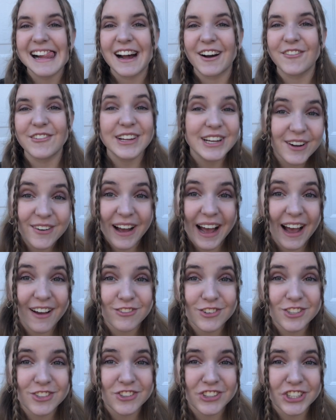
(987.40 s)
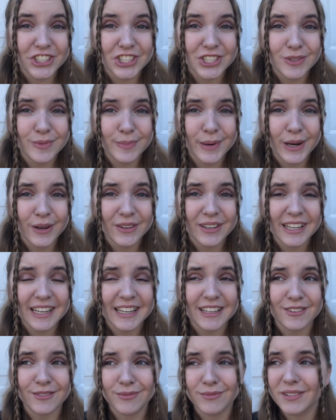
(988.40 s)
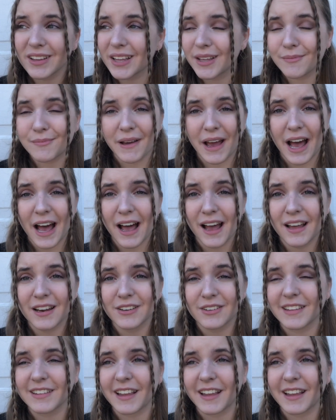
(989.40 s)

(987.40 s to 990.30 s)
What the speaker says: We don't have restrictions barely. It's really bad.